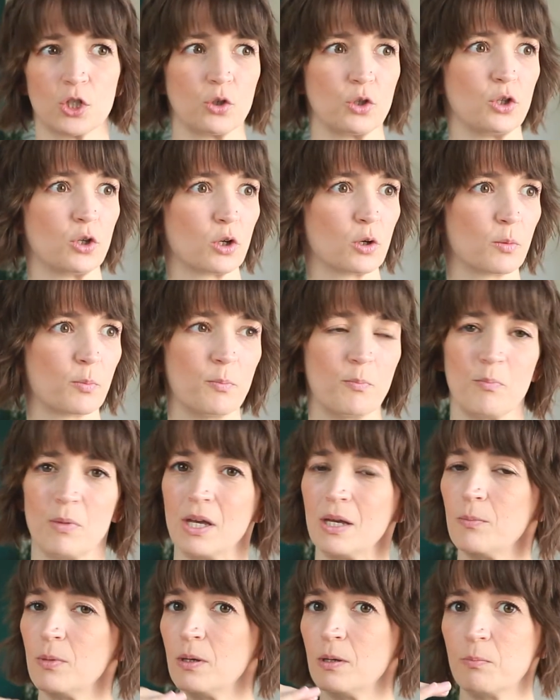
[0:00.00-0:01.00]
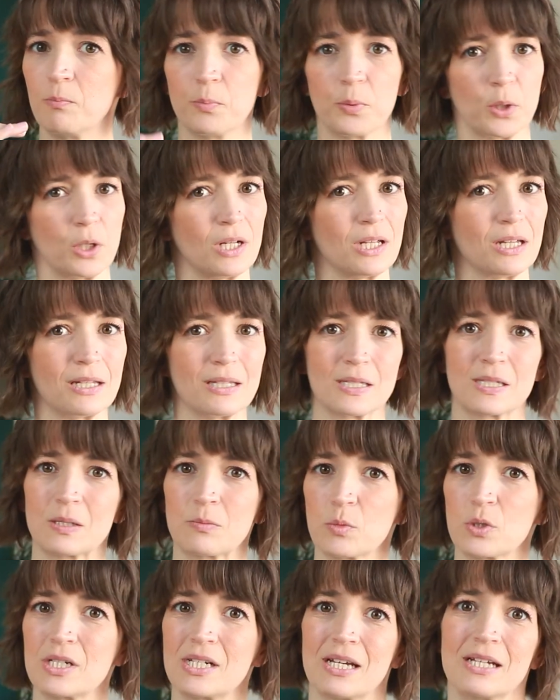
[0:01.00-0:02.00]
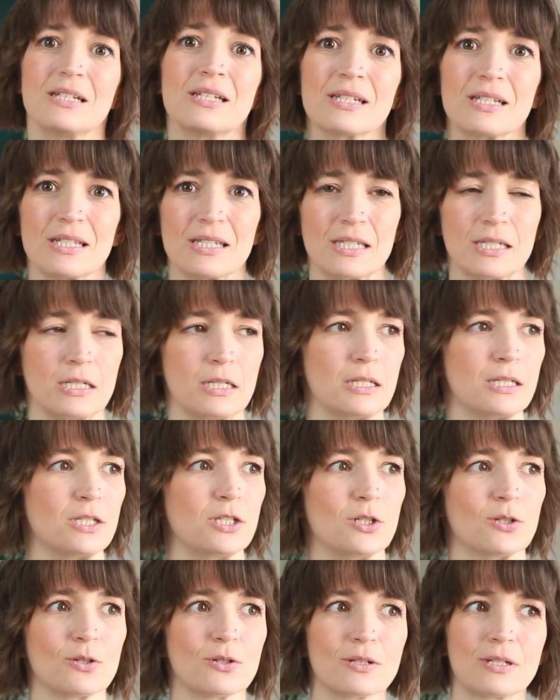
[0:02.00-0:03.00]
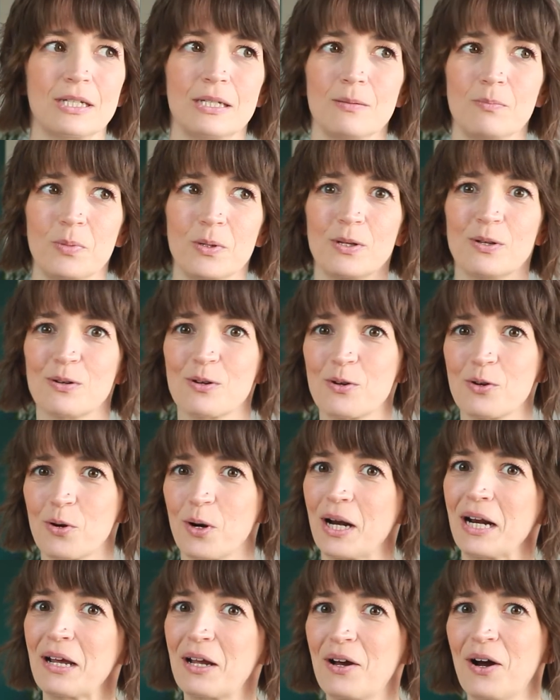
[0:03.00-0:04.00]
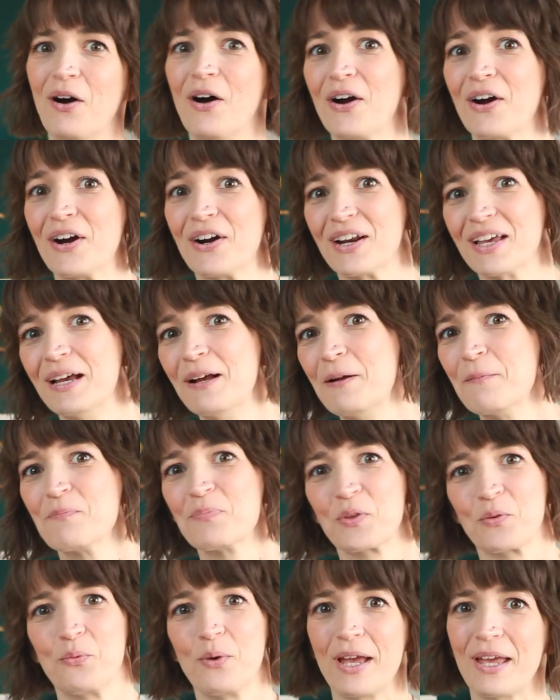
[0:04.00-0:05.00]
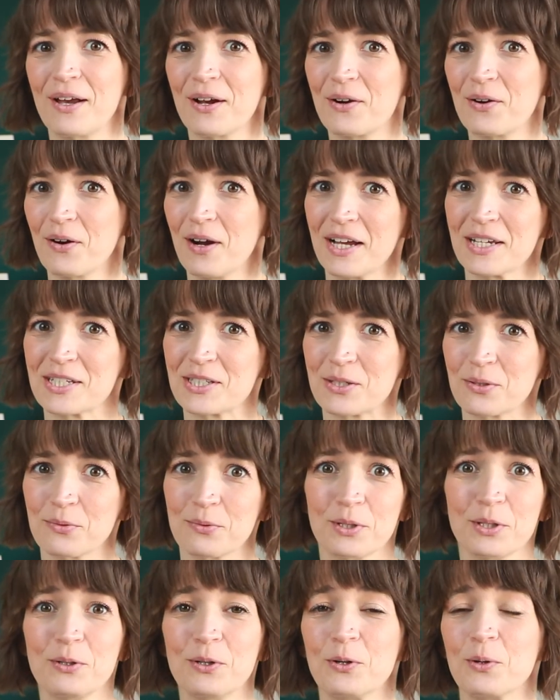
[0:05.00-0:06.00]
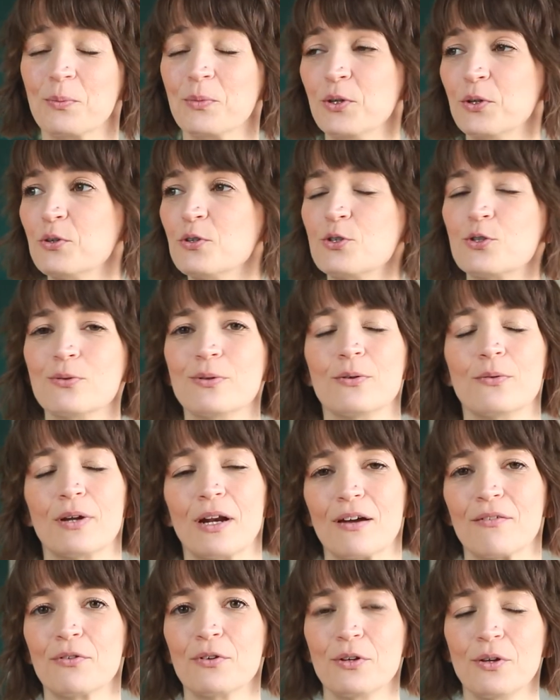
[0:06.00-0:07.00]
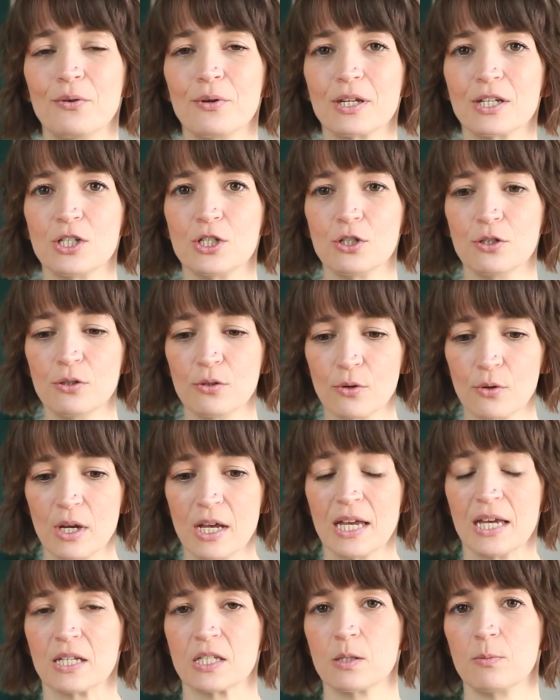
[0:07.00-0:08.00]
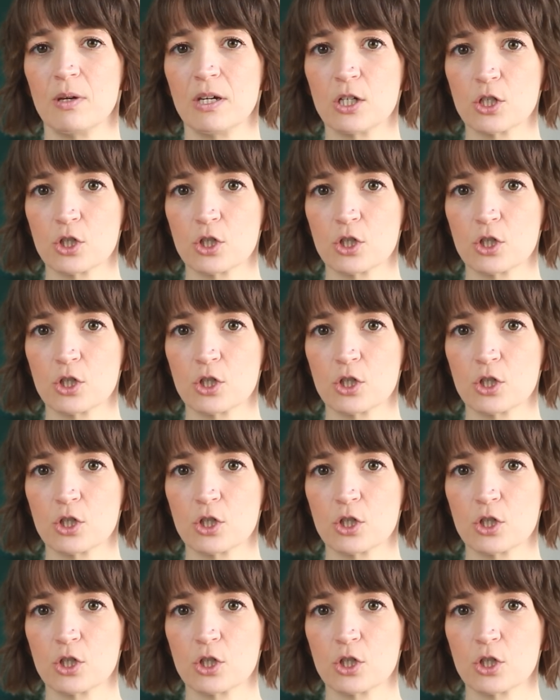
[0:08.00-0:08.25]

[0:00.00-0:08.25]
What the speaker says: you're maybe putting in some redundancies, you're keeping your credit card way across the room, you're doing whatever you can do to make